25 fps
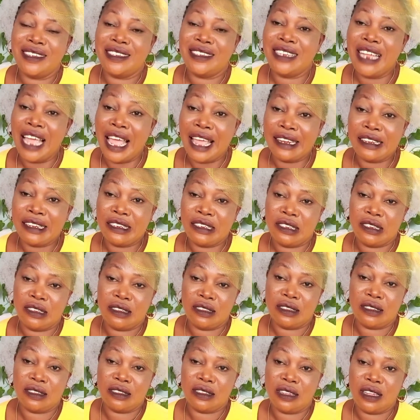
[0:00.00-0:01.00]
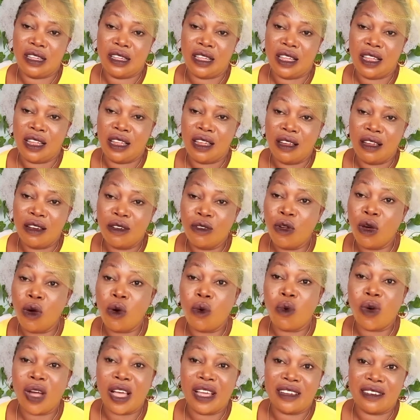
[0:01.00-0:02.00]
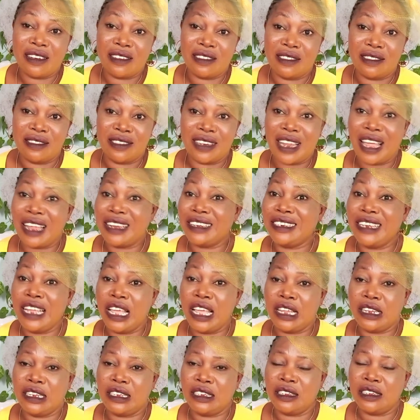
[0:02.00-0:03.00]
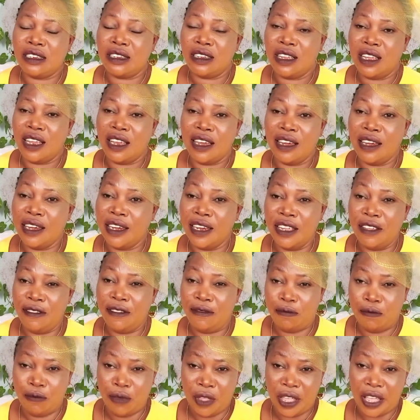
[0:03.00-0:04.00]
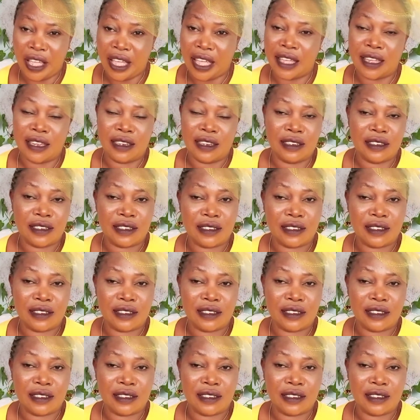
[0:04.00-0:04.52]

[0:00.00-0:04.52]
dead, no one that dead leave behind.